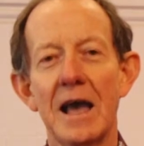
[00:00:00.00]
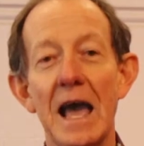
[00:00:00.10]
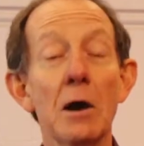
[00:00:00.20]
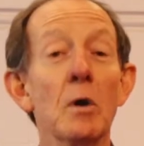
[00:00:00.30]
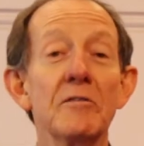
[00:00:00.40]

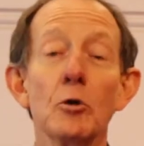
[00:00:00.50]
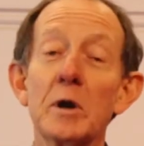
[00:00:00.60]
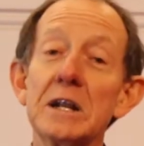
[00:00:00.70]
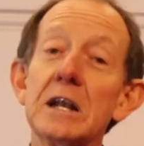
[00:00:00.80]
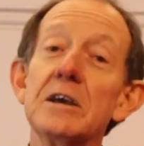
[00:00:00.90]
However,
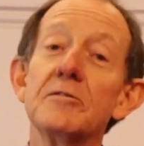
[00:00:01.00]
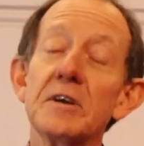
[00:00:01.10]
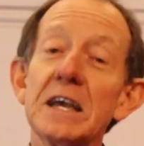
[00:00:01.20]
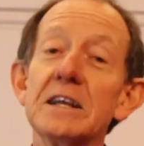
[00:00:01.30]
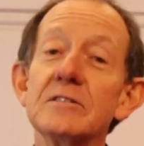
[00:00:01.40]
we live
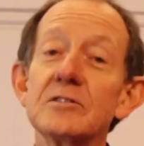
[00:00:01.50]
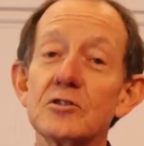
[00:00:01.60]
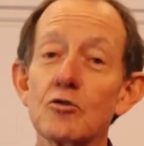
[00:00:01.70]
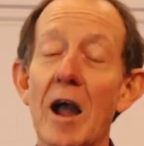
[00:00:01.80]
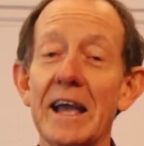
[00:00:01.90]
in
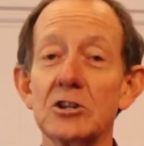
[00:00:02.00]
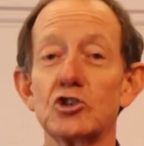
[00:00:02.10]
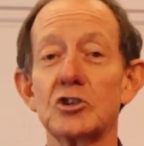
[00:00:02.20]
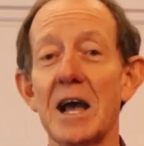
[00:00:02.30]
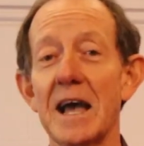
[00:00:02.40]

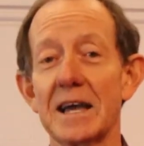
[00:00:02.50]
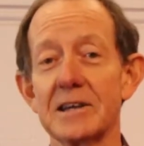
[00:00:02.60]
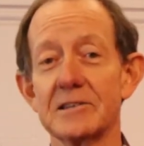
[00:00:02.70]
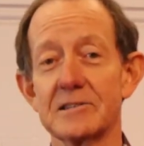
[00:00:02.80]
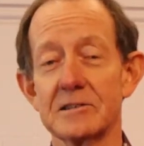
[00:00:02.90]
strange
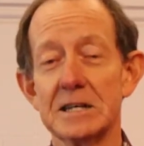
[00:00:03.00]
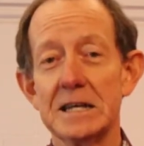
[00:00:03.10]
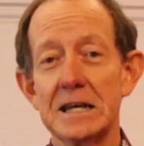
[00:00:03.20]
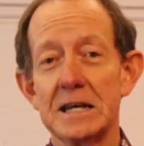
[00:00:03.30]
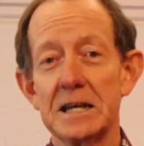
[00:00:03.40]
days,
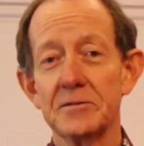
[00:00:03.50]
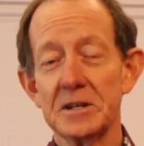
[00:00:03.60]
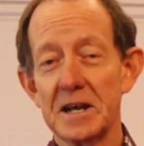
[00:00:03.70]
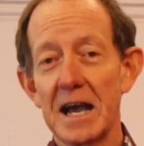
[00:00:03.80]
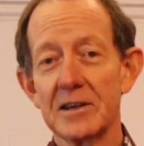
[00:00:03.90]
in
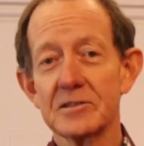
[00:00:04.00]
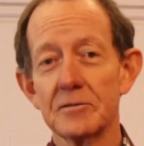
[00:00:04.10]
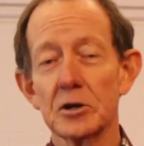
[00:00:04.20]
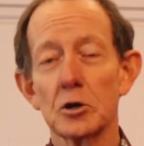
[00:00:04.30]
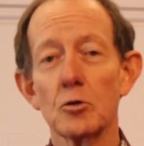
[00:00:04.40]
the days
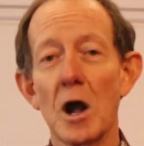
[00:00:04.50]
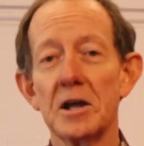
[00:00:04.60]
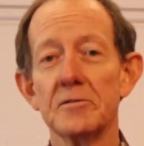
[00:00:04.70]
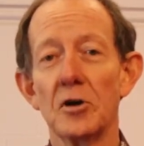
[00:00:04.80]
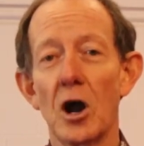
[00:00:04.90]
of the
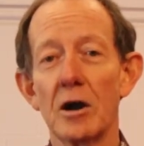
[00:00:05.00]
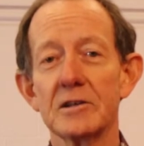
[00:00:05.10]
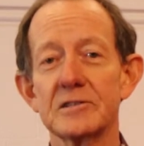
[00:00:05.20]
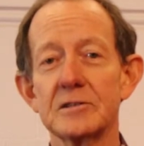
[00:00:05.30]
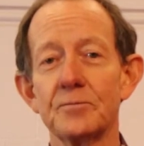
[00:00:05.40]

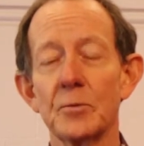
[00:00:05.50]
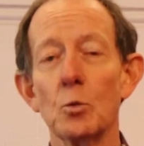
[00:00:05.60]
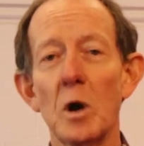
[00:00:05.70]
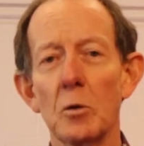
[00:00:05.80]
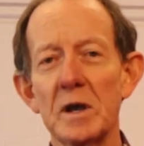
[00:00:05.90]
coronavirus,
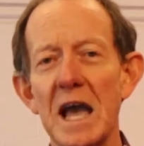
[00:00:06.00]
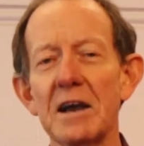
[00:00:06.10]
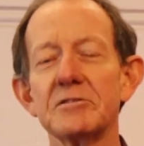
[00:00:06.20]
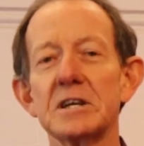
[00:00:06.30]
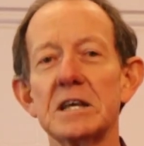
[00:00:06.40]
where we
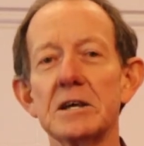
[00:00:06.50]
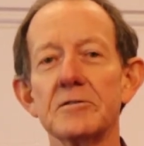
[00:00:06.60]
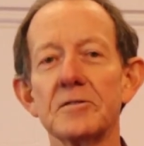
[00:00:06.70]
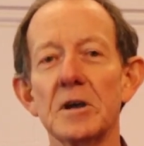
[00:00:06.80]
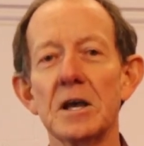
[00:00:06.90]
have to
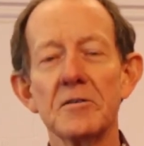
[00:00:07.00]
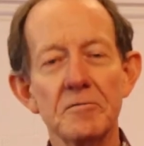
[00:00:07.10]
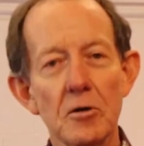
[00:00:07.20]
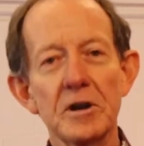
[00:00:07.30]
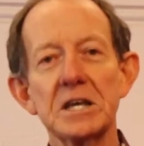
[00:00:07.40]
give
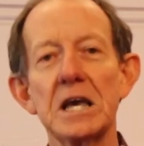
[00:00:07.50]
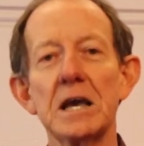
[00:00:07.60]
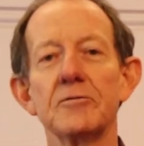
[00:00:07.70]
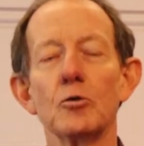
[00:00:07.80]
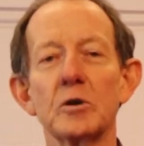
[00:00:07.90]
very
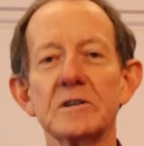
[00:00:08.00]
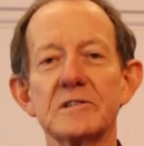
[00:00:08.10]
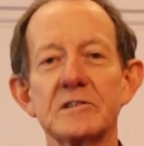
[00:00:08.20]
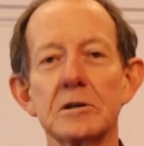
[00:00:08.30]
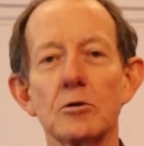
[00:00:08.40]
careful
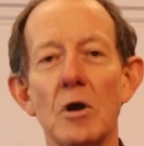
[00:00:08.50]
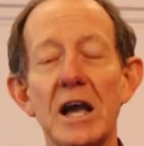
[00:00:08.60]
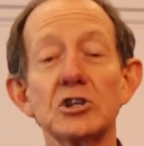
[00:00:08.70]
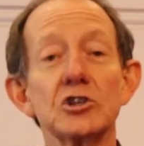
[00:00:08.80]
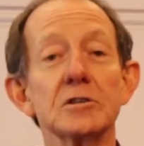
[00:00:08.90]

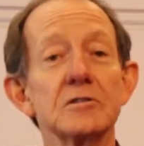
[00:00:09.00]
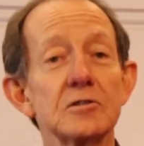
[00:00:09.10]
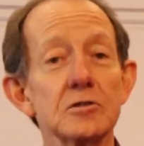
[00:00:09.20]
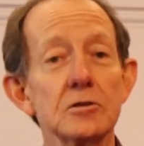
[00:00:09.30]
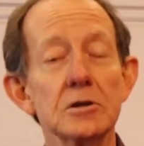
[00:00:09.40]
consideration
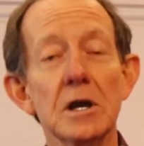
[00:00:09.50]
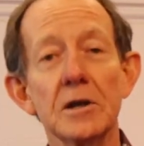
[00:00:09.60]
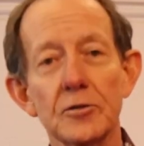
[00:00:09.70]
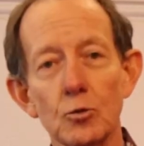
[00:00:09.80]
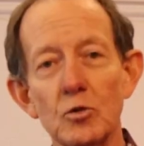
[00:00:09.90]
to
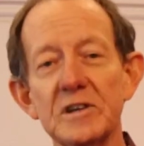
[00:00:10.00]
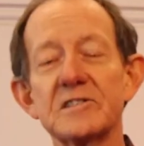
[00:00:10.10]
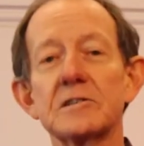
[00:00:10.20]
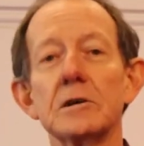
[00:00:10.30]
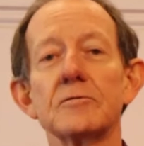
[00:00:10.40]
the
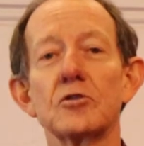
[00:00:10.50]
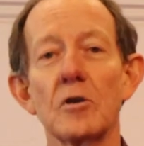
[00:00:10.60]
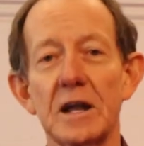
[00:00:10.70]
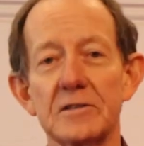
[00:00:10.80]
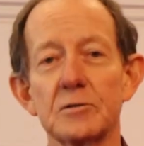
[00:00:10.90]
risk of
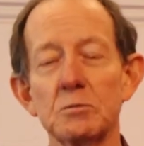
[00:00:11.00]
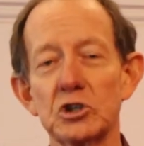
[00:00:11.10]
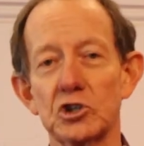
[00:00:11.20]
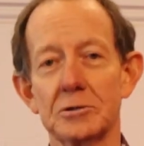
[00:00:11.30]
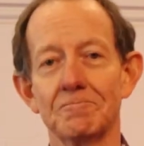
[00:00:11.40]

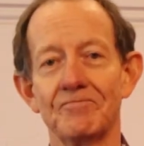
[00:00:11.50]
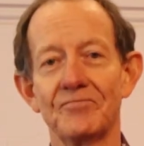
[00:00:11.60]
transmission.